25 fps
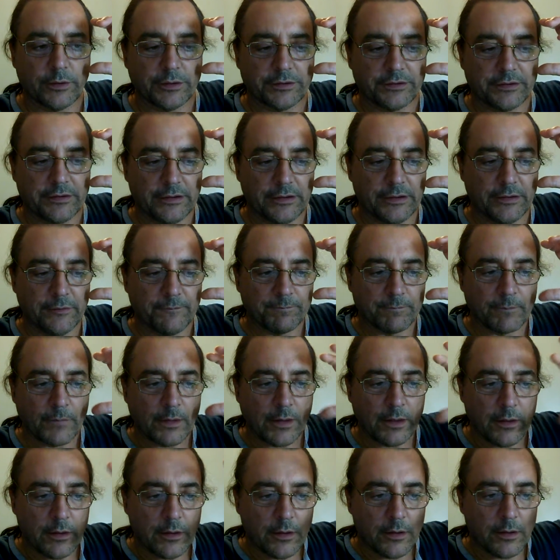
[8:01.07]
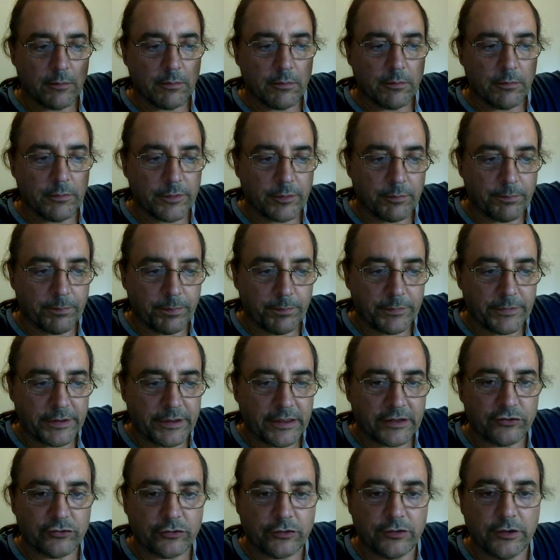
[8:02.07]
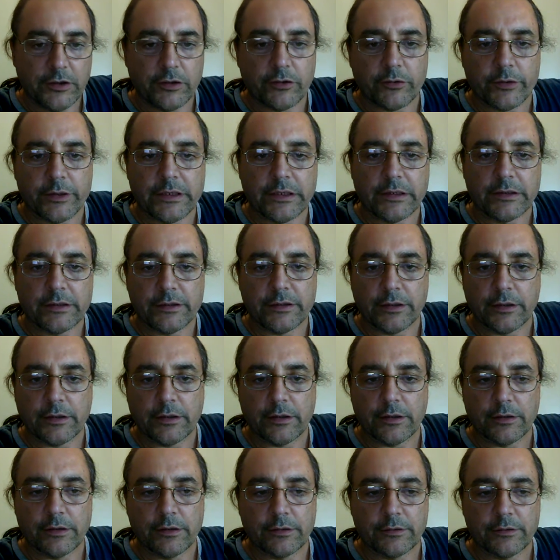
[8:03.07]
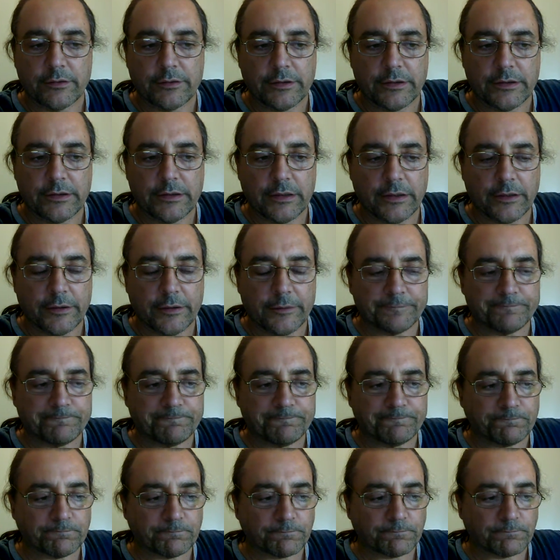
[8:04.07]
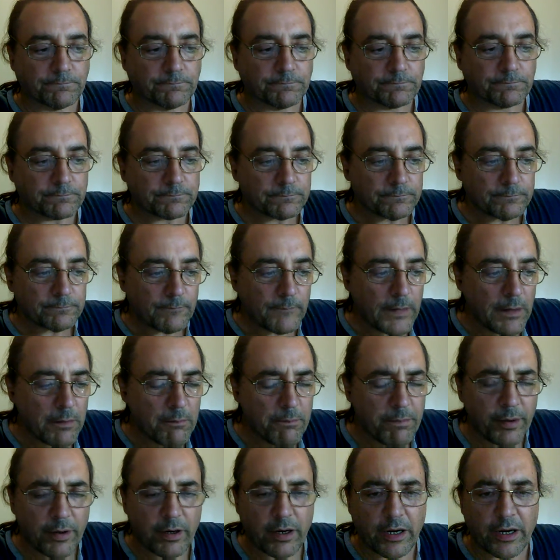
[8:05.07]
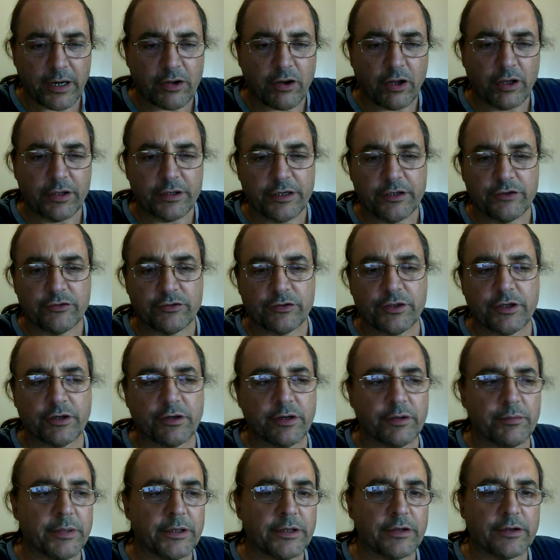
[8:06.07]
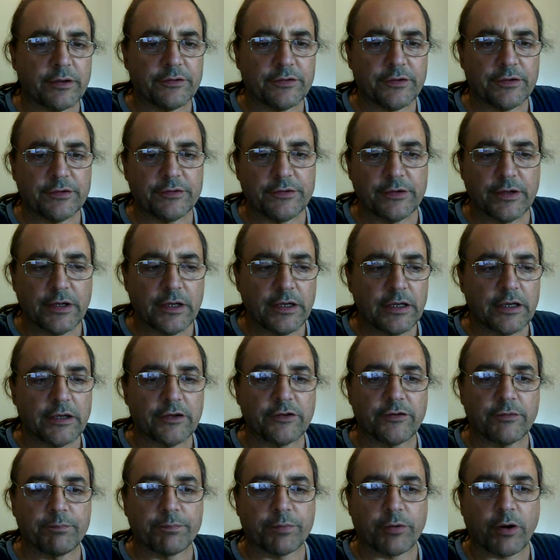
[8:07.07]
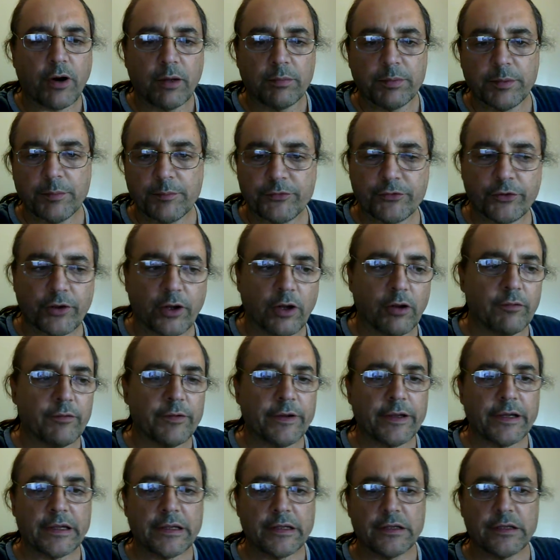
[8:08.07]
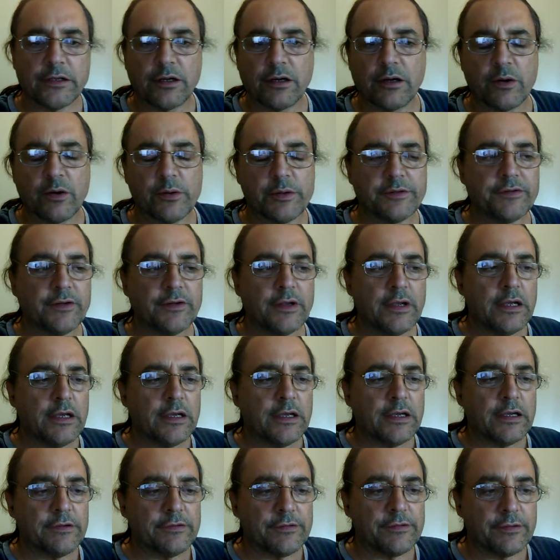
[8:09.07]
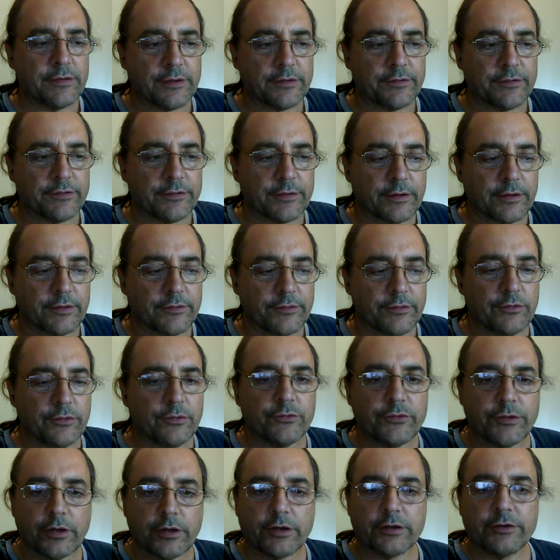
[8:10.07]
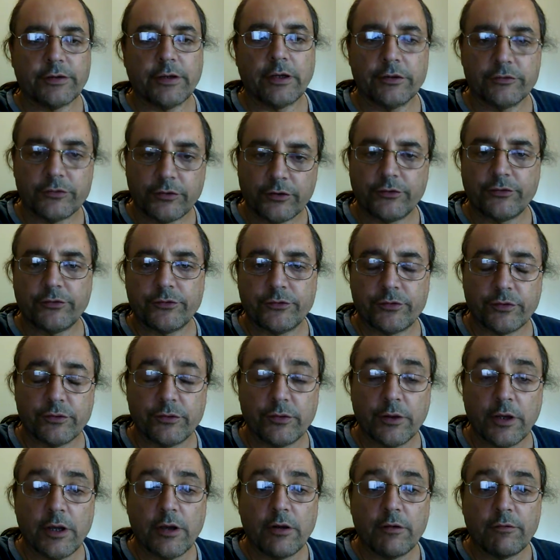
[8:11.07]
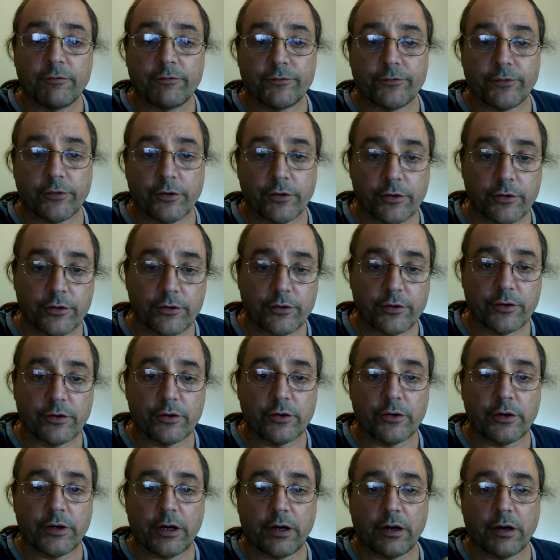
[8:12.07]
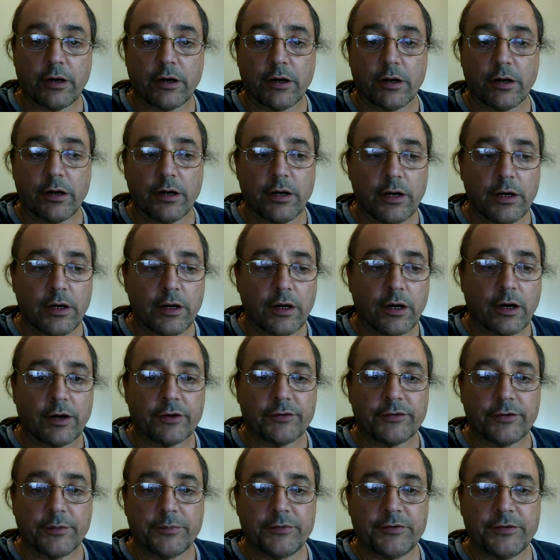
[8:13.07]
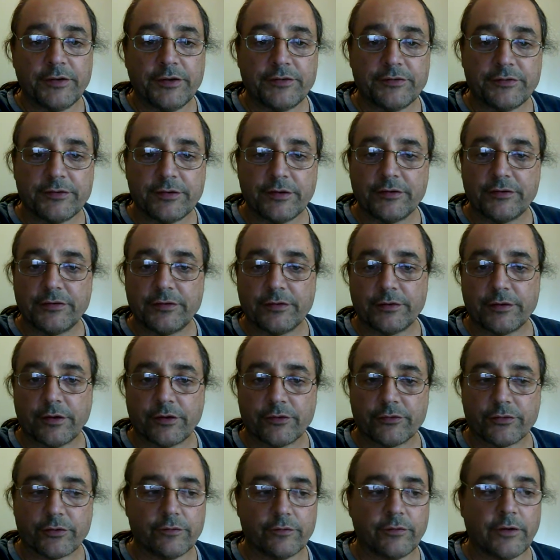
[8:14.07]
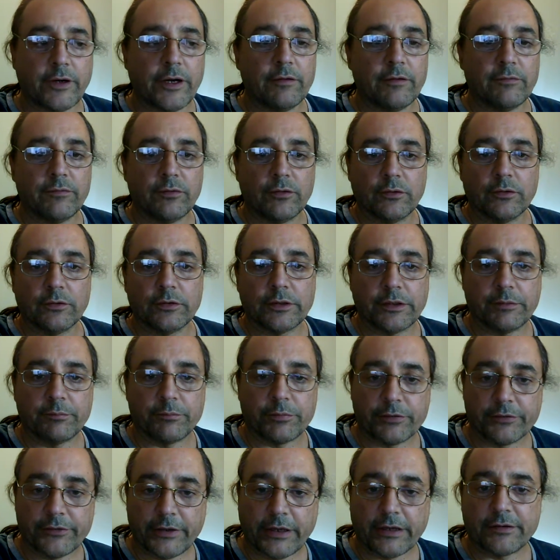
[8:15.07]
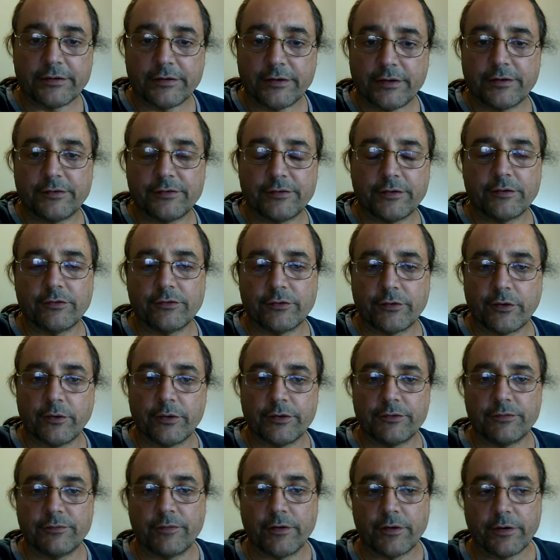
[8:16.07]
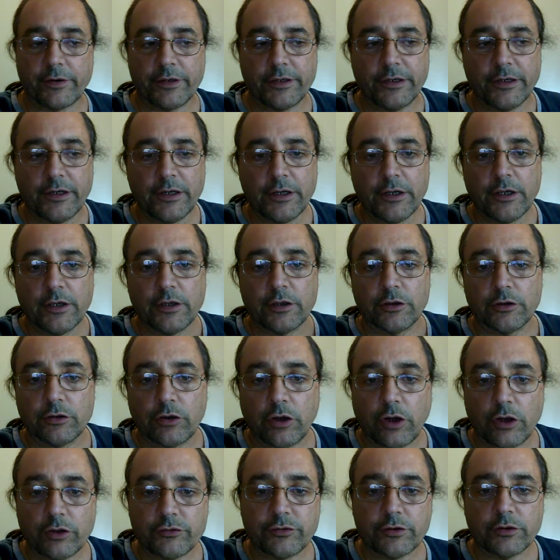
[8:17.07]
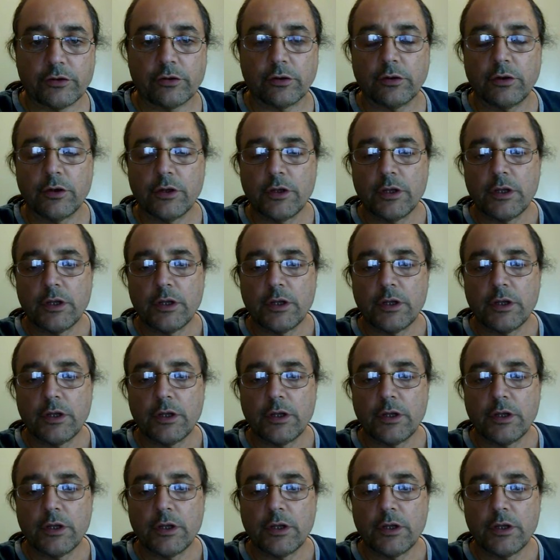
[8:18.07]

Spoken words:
the engineering, the part, I call it engineering because it's problem solving, you know, it's using our intelligence to further our subsistence and our survival and protect us, and so it's very logical.